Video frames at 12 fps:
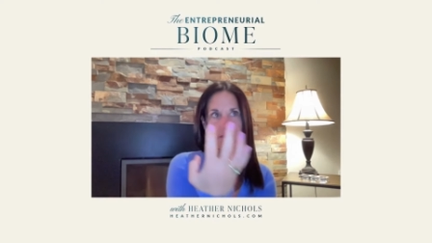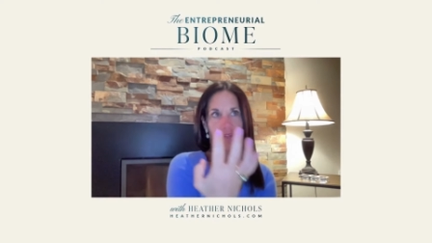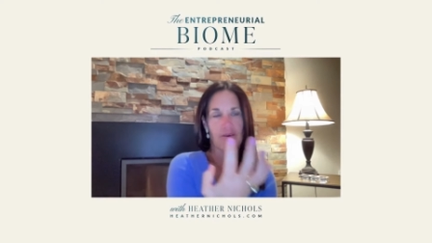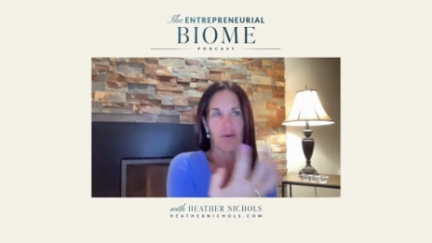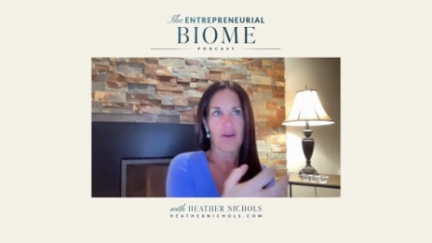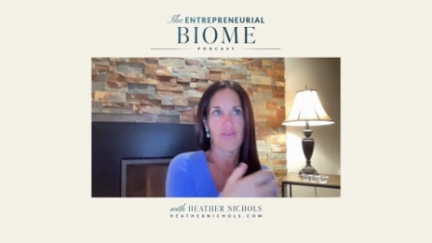you
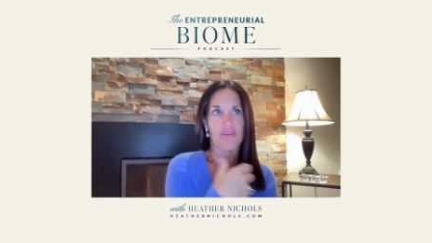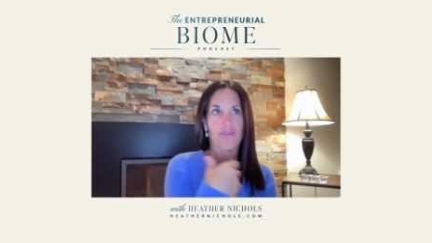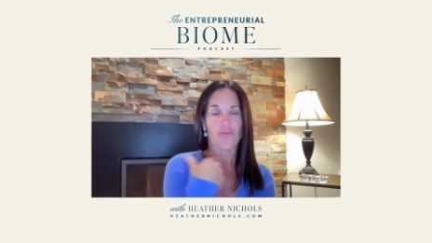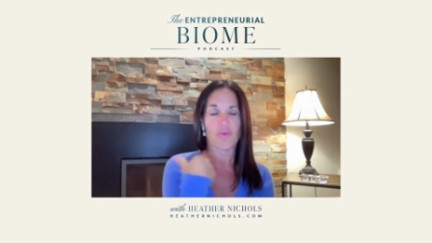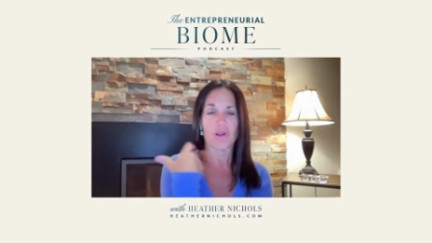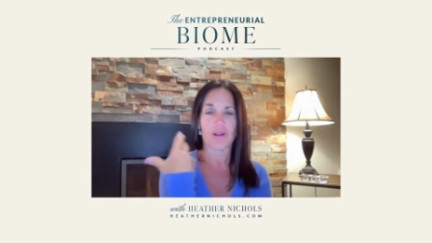know, how
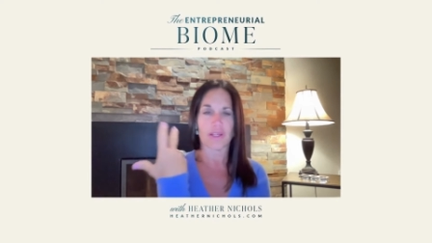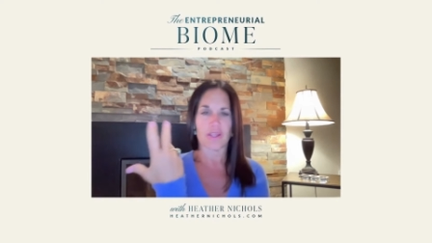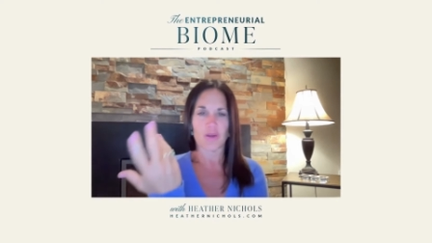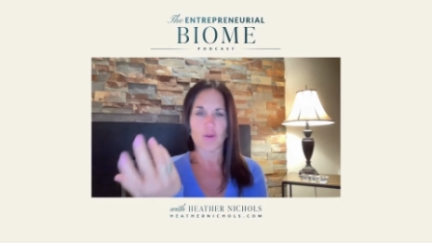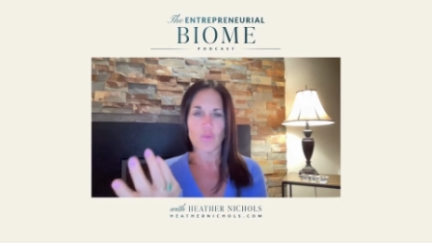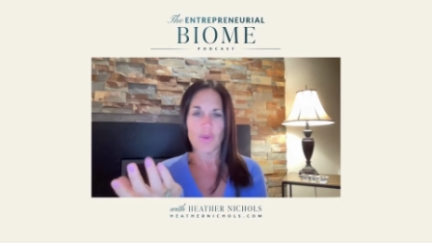things work and
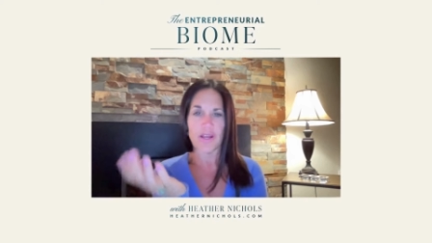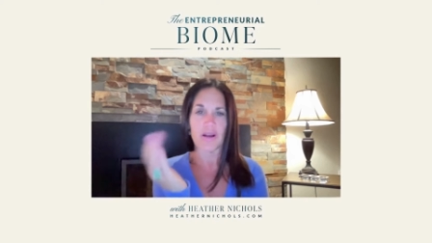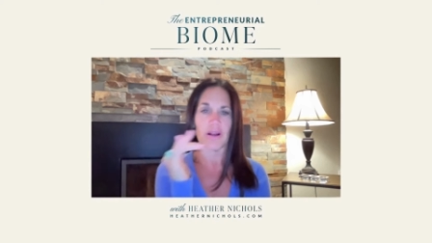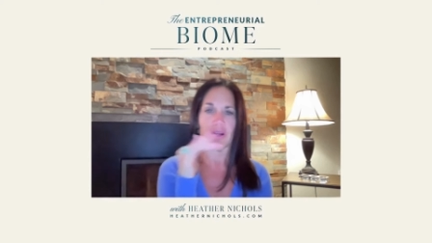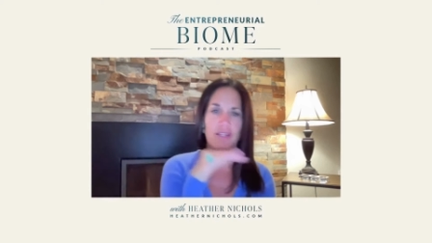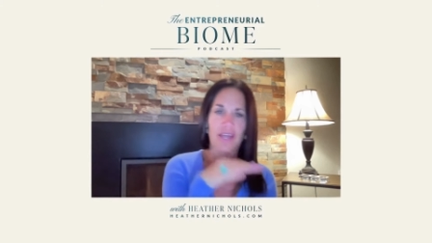who we
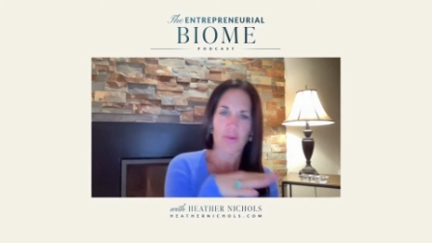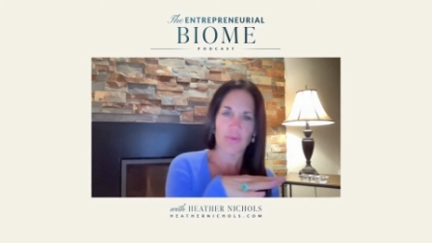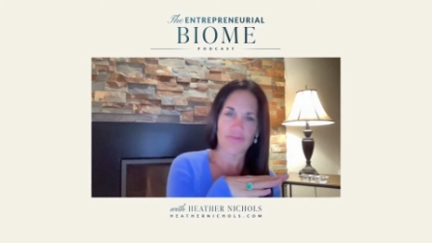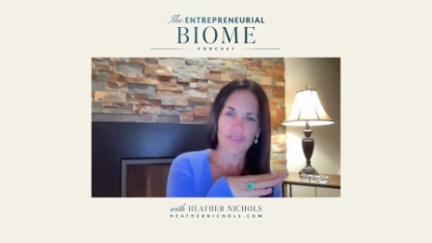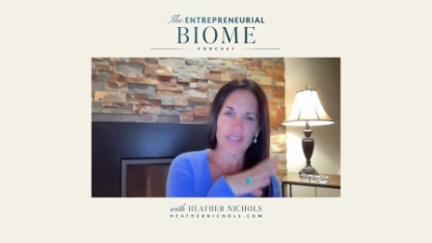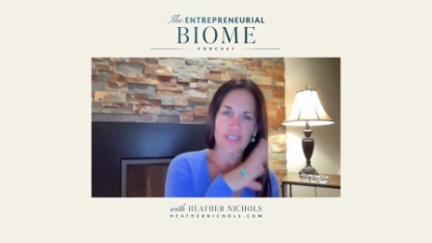are and how
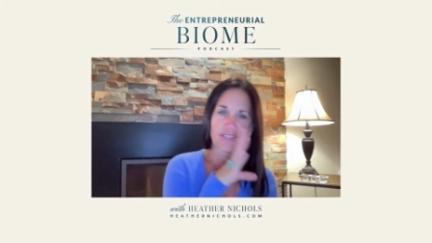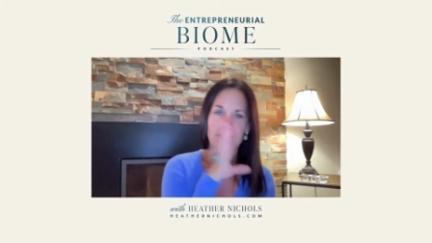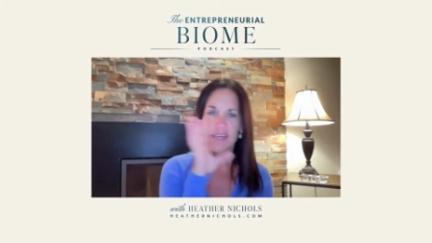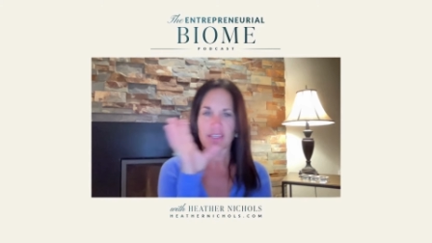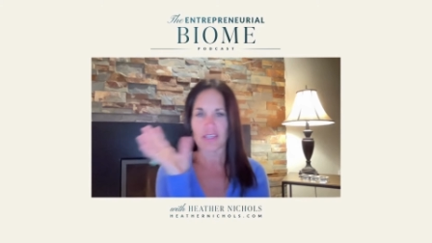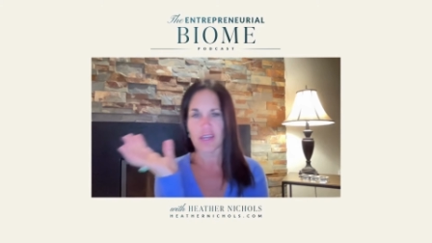we fit into
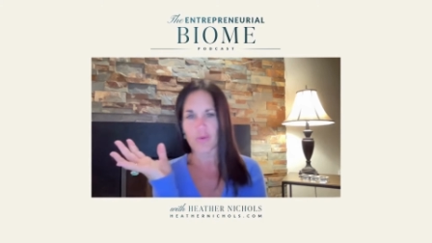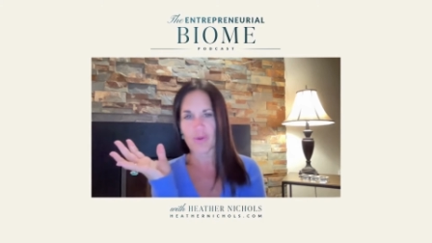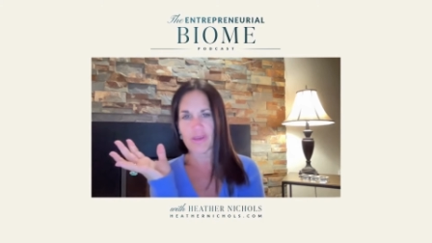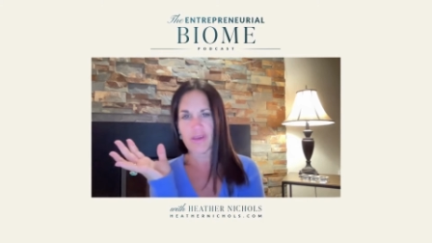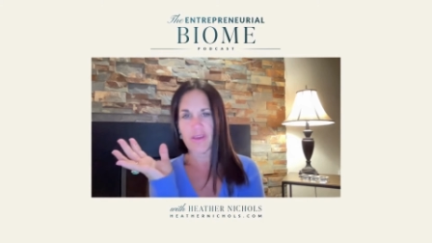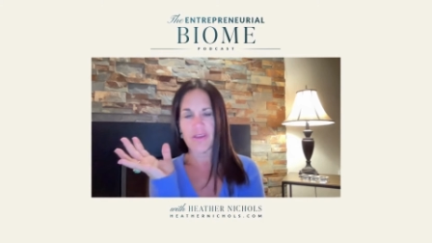that and how
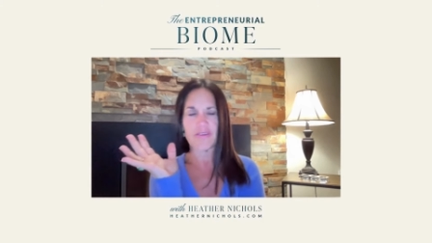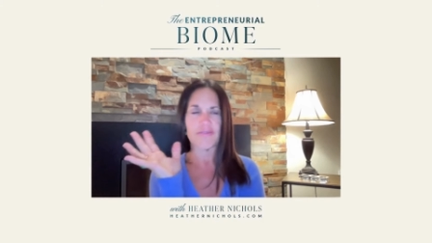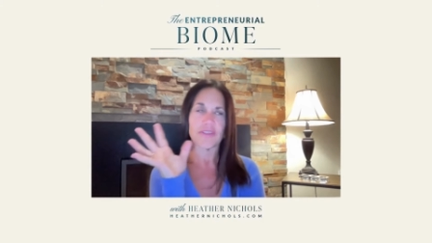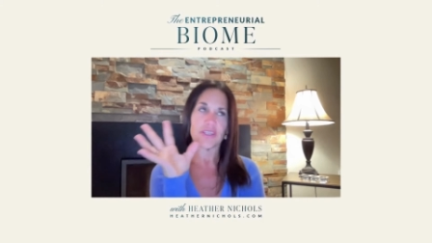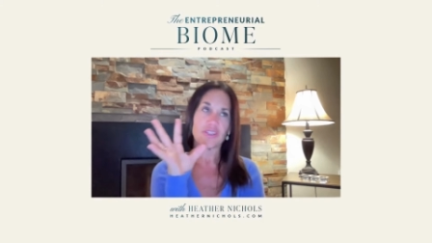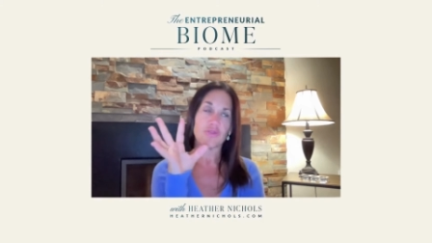we
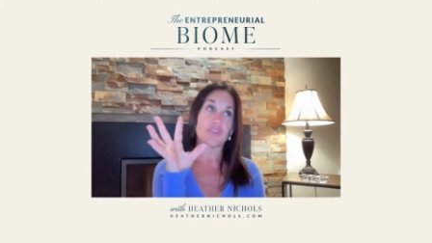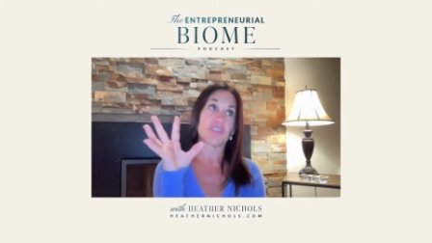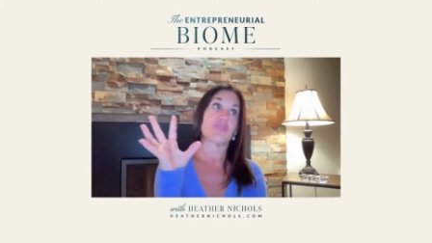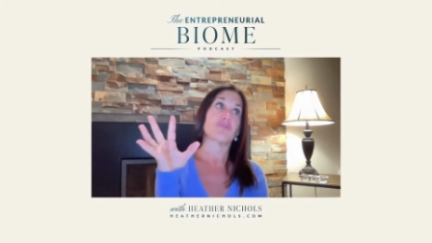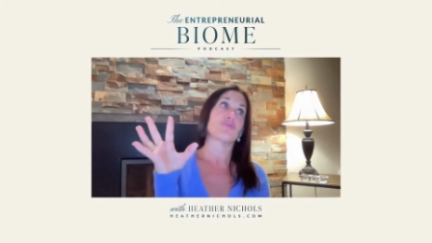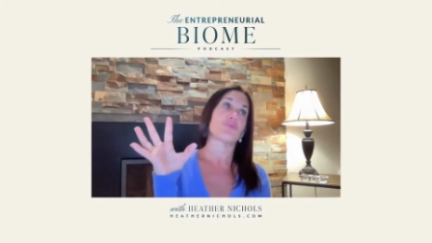fit into each
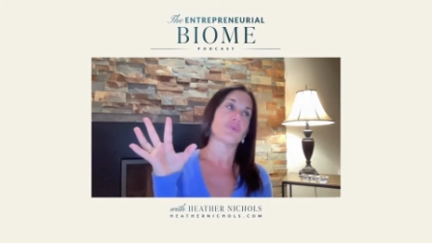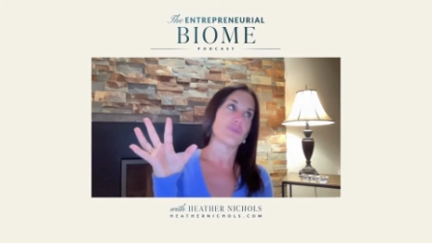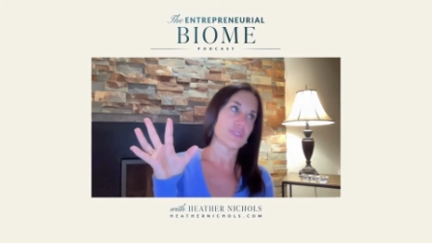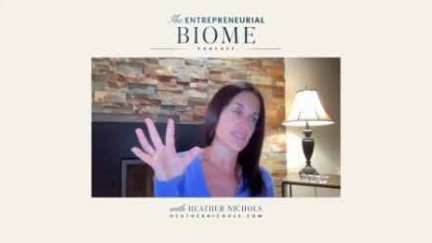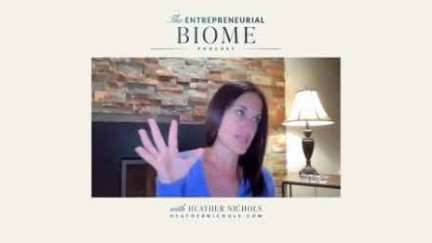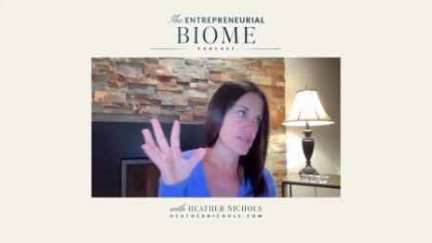other's worlds.